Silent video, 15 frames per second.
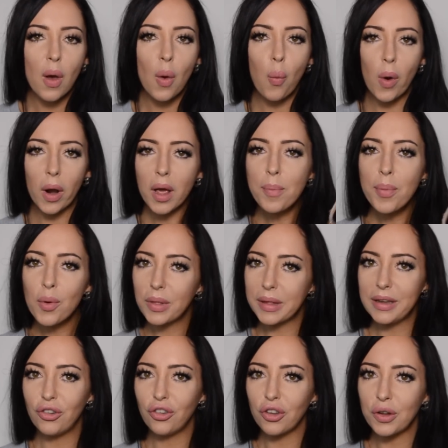When I bought
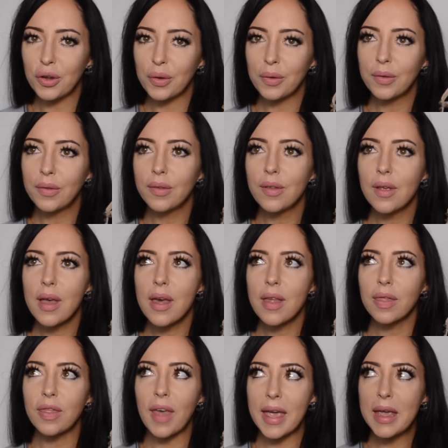these shoes,
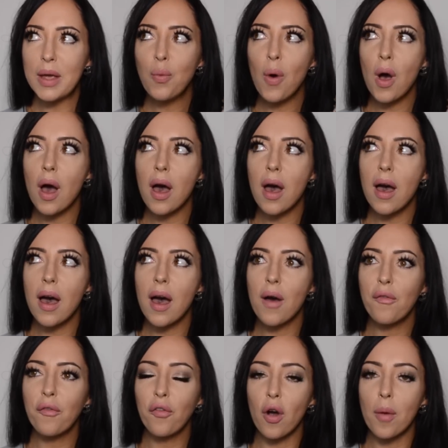they were
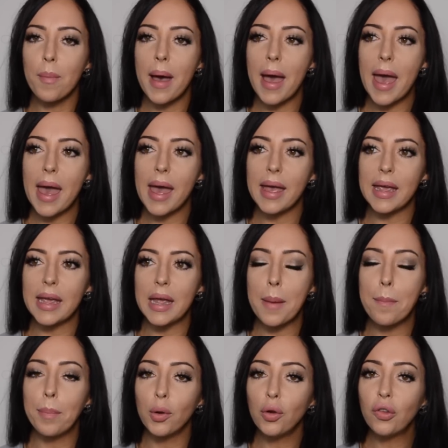from
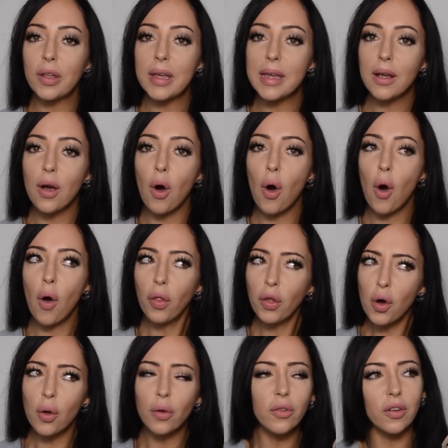a boutique on
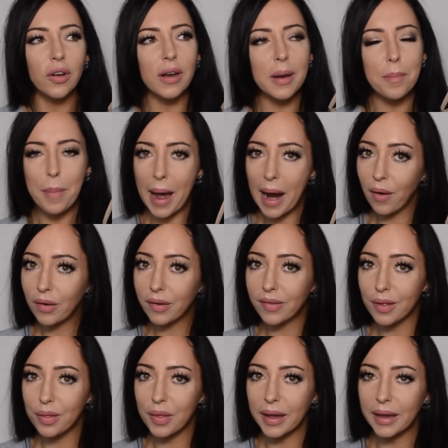the continent in Paris,
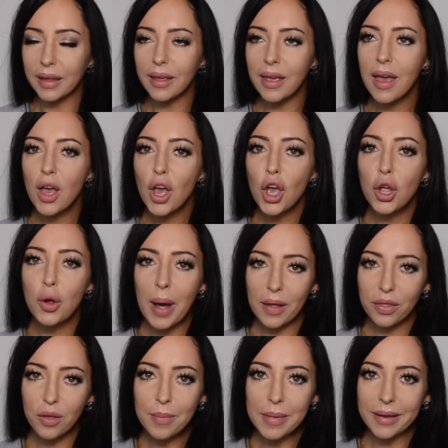I think, if you
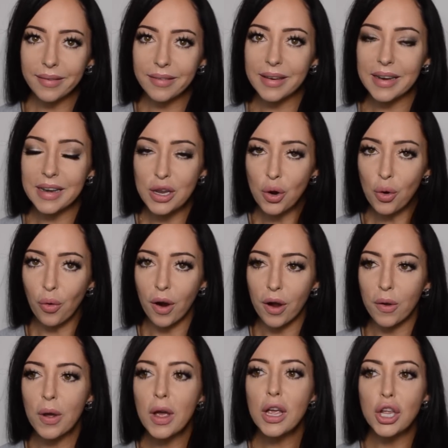had them listed in
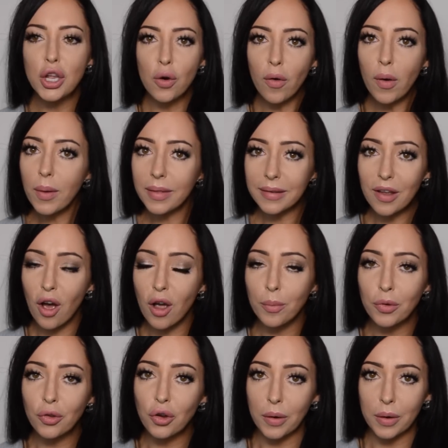euro. Euro at the time
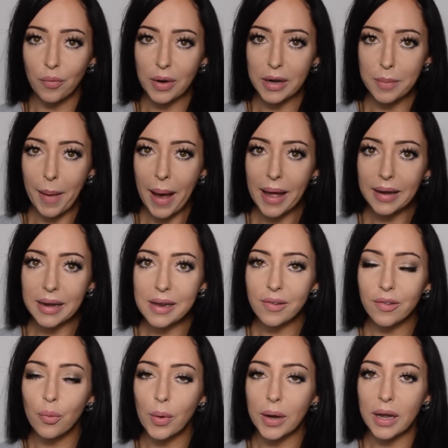was doing really badly,
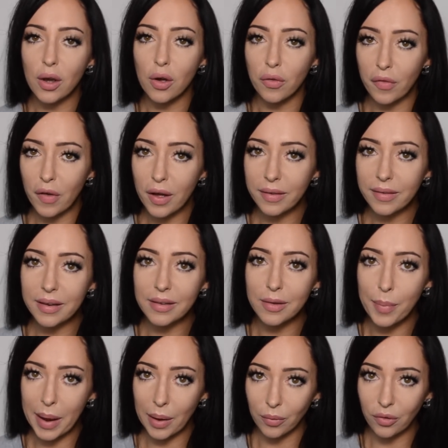so when it converted to
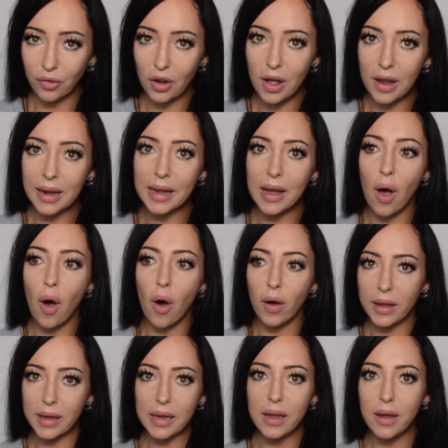pound sterling,
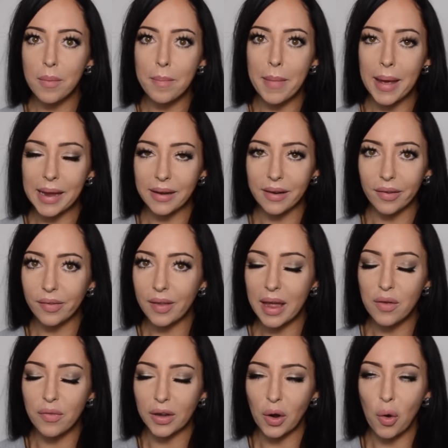I made a
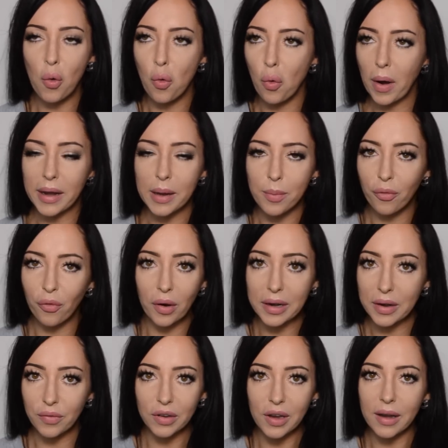saving already before I'd
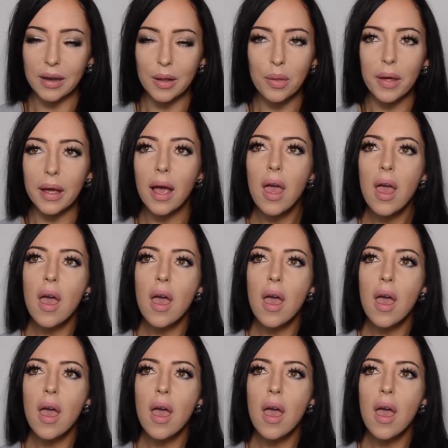even done anything.